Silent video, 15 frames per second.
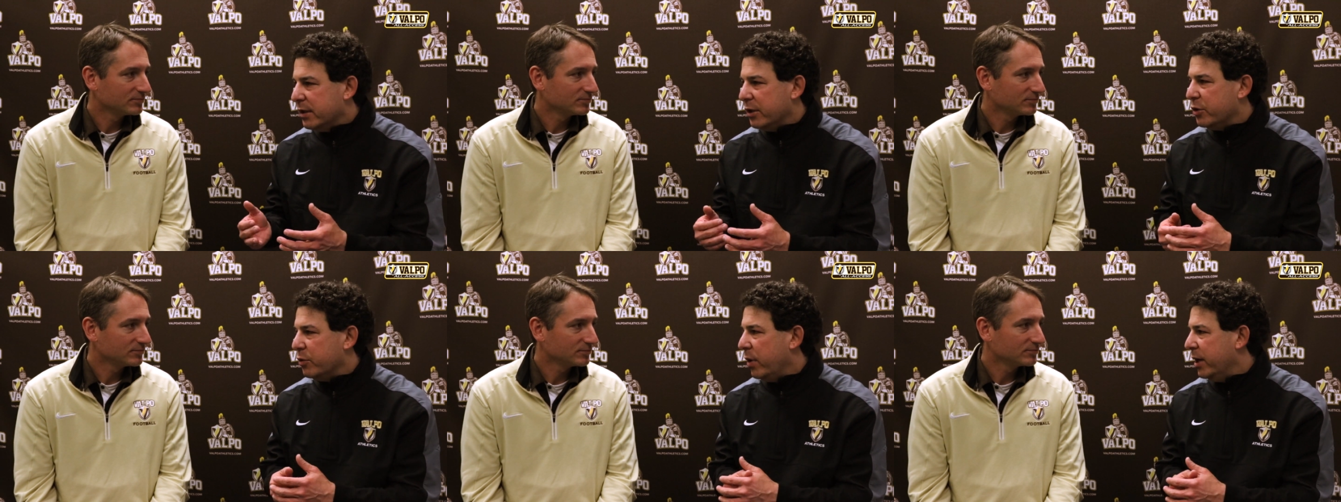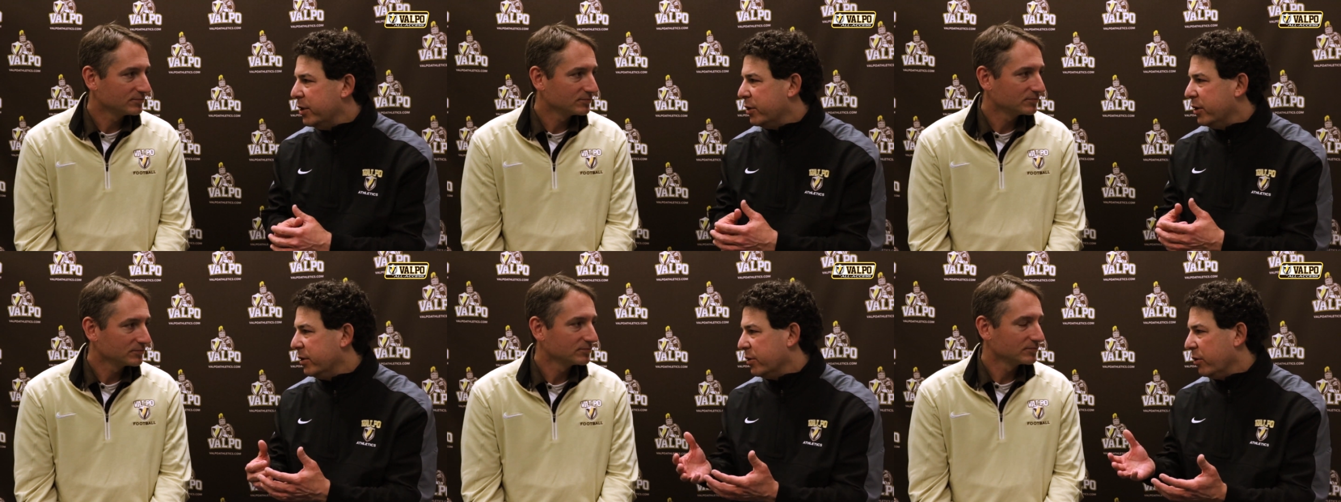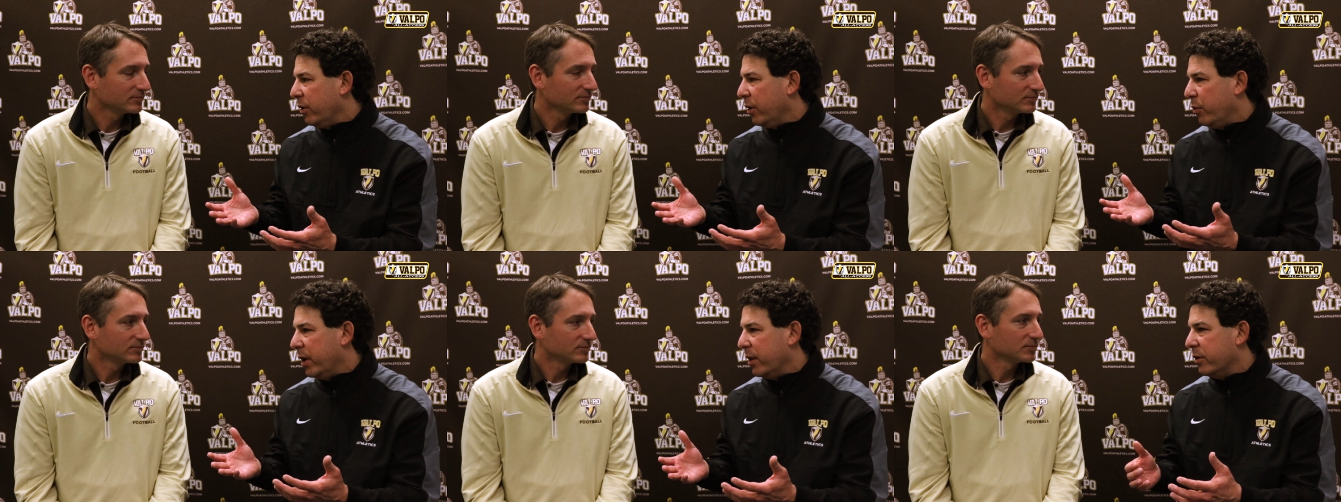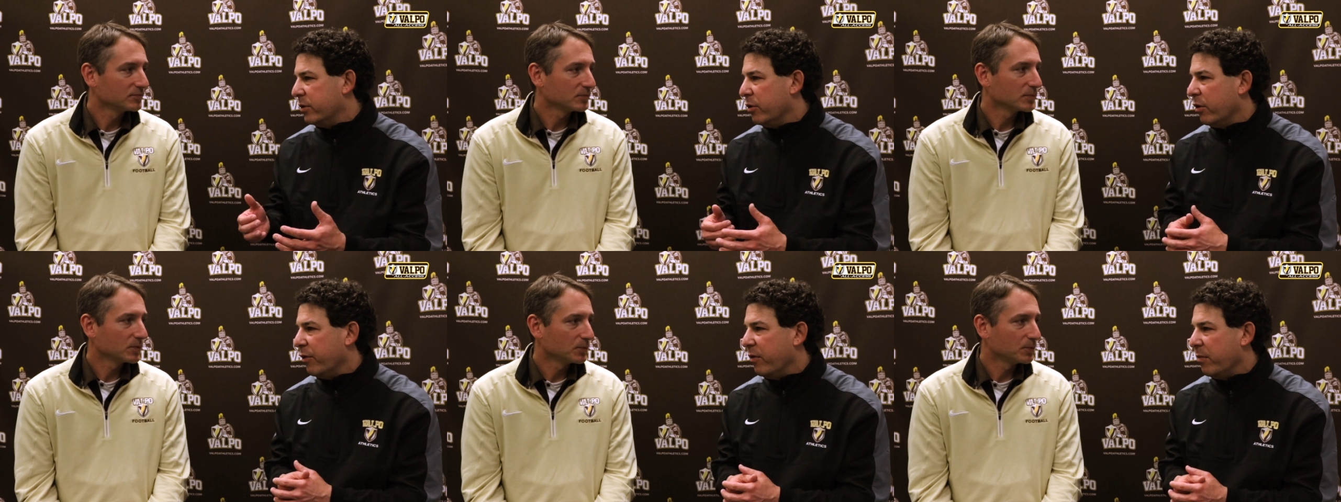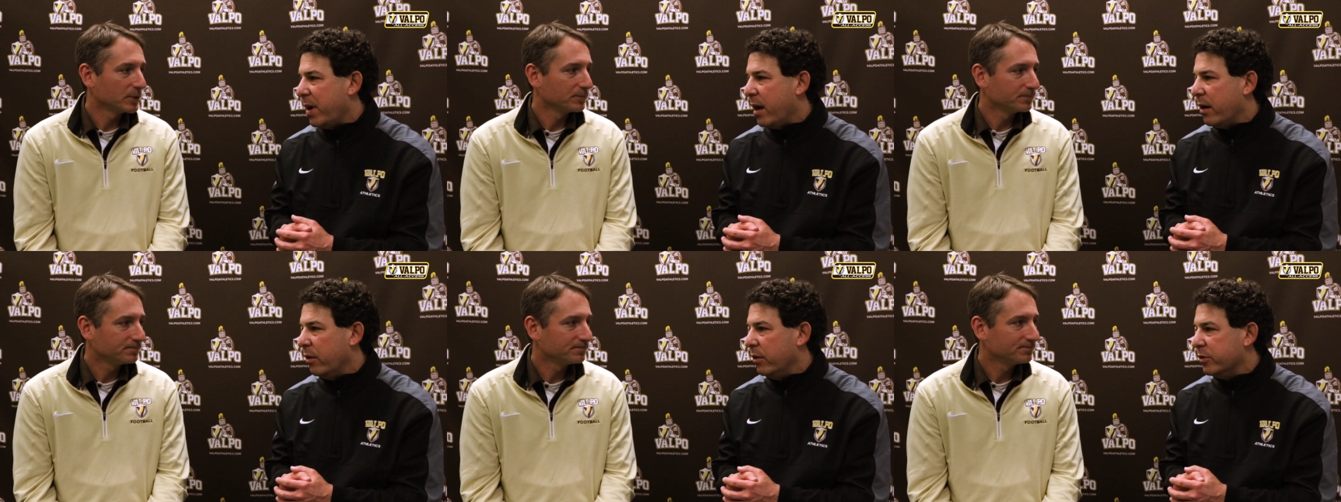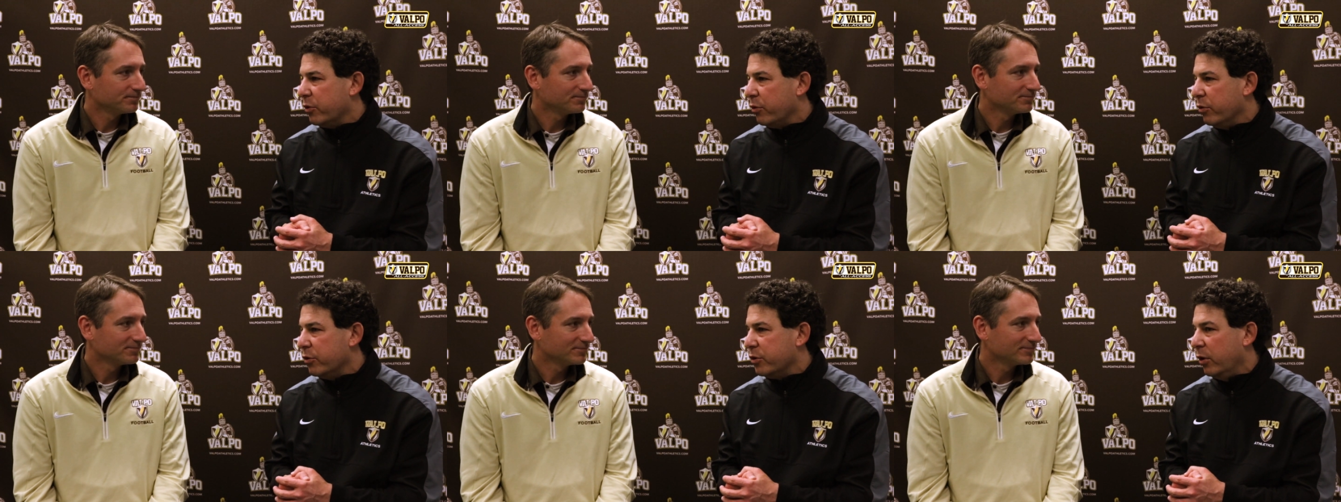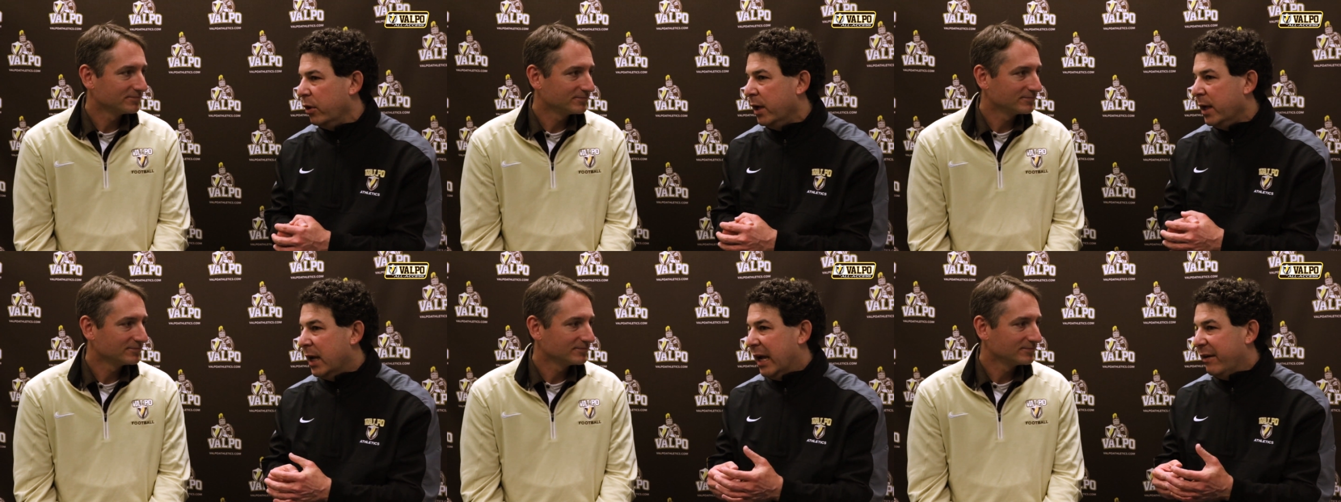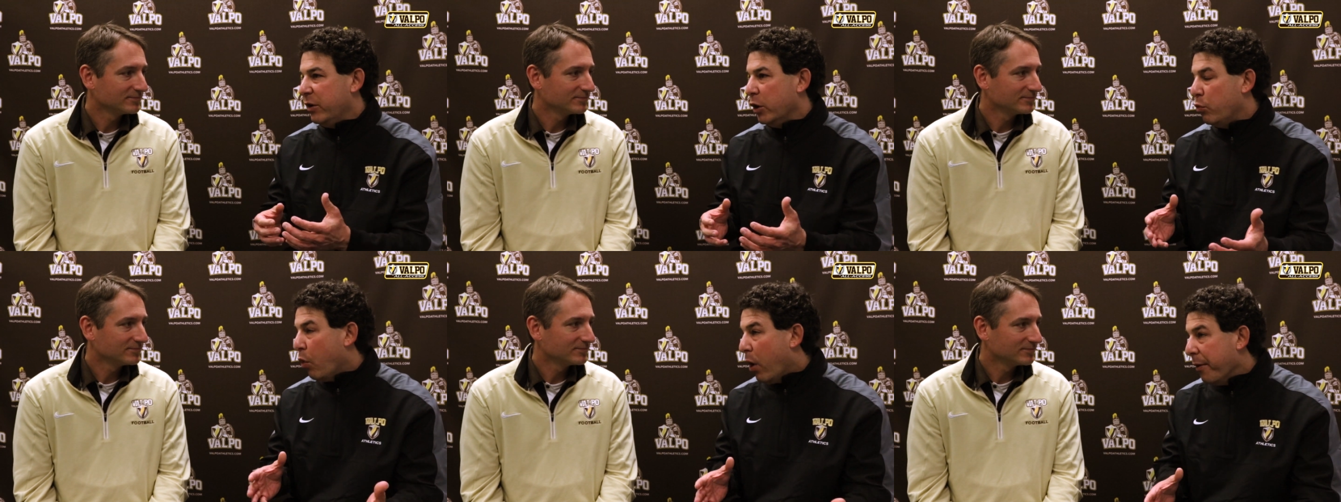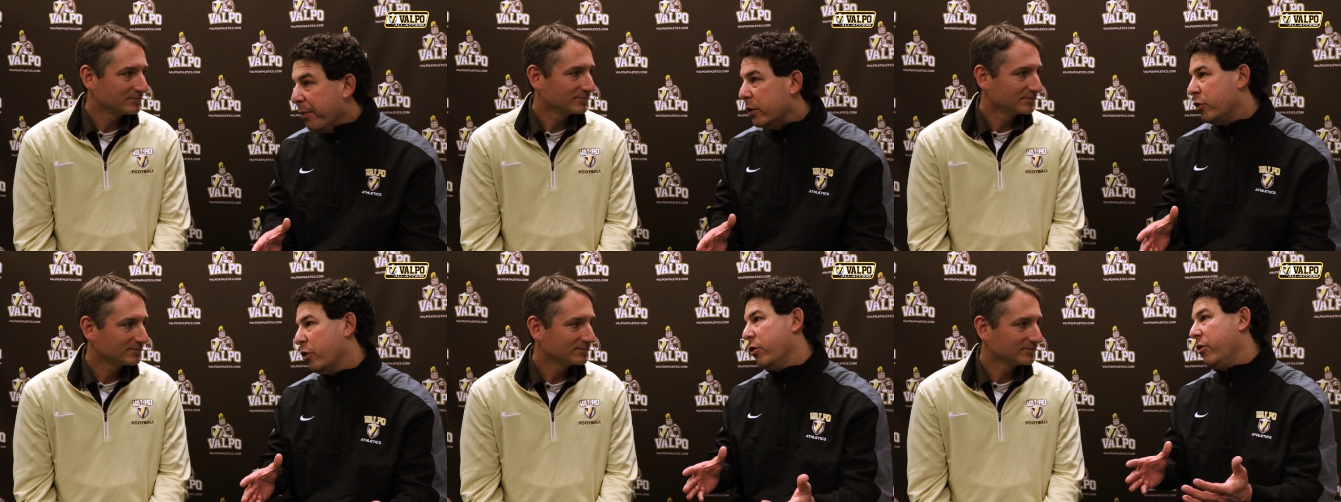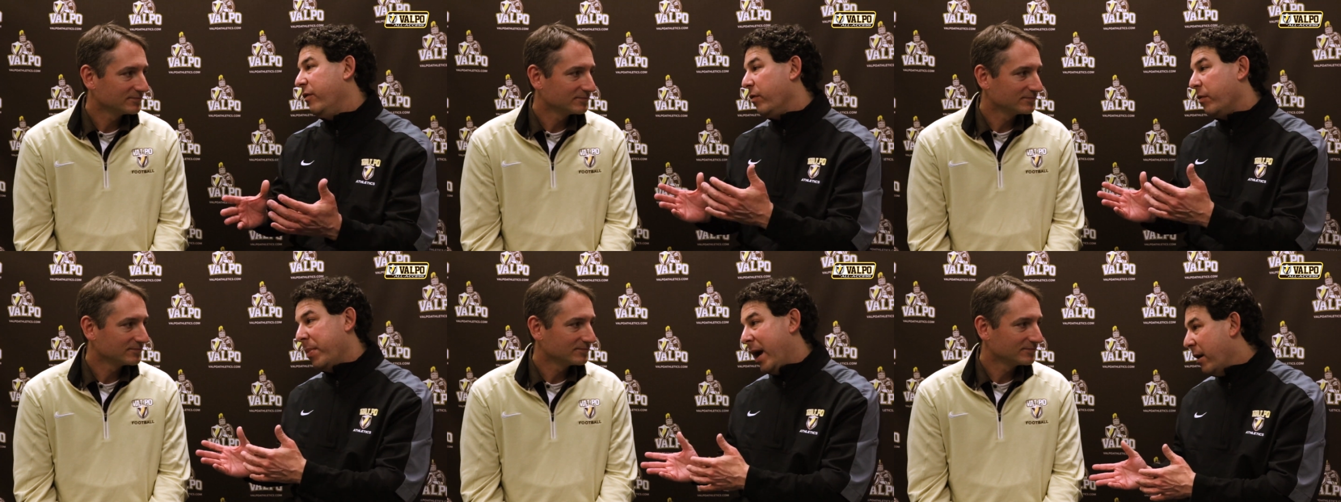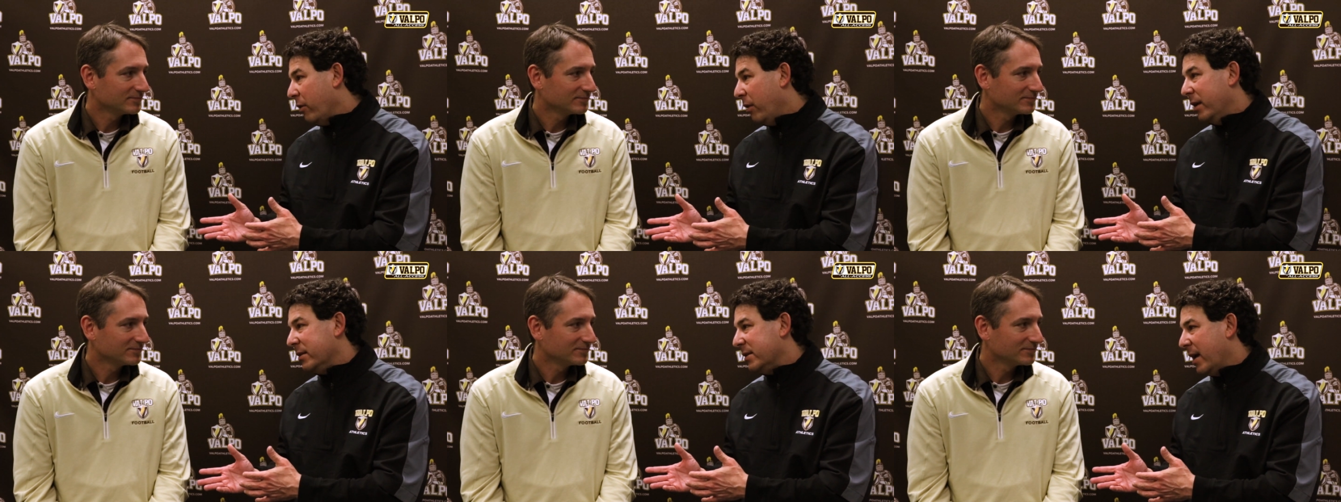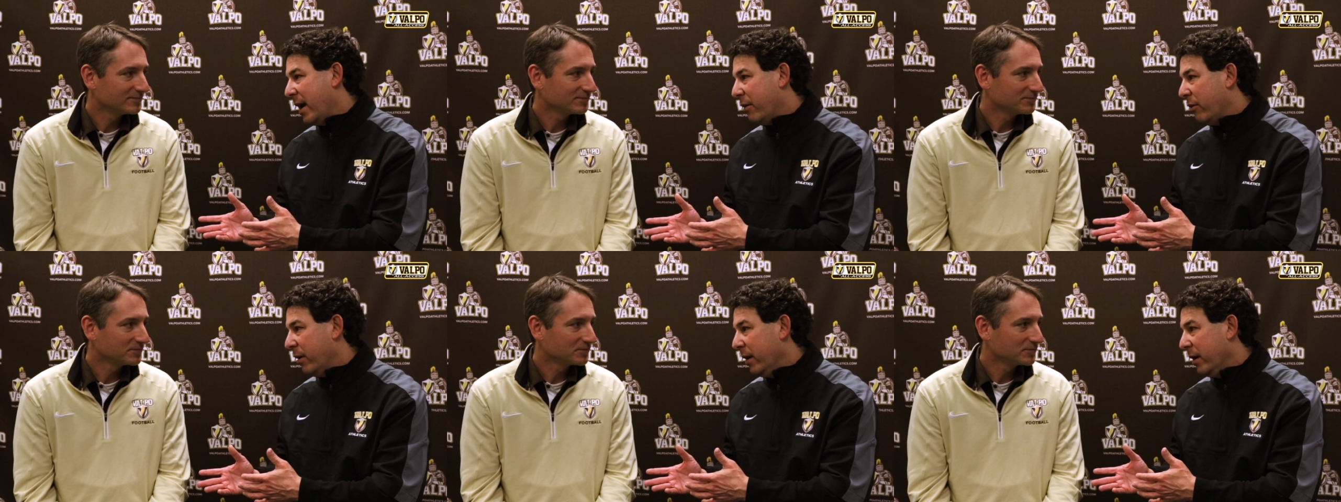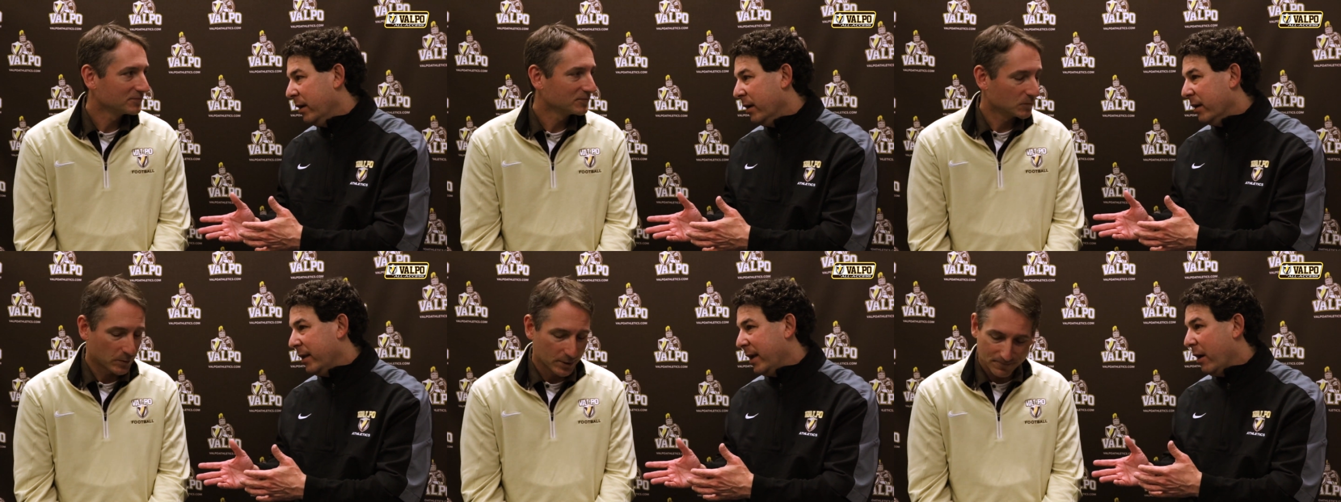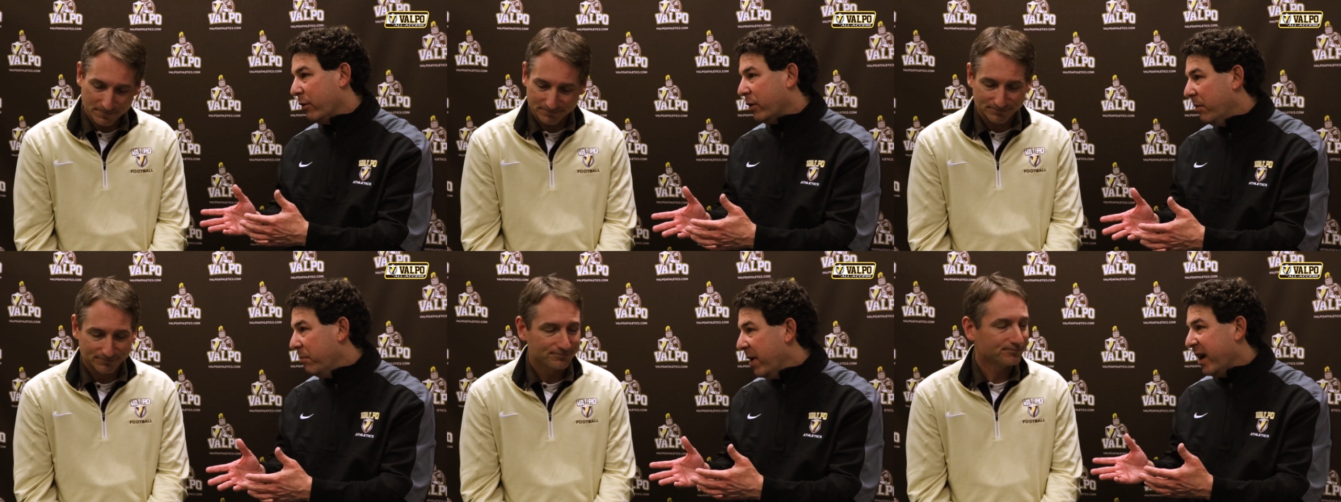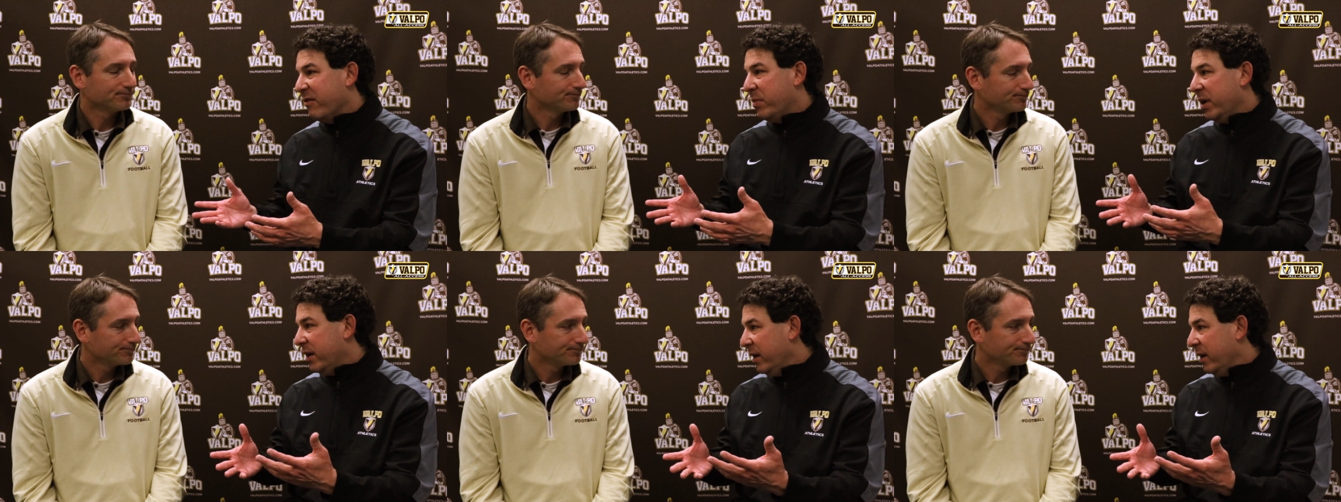Speaker 1: situation, certainly winning the turnover battle is crucial. If you had won the turnover battle on Saturday, right. the outcome may have been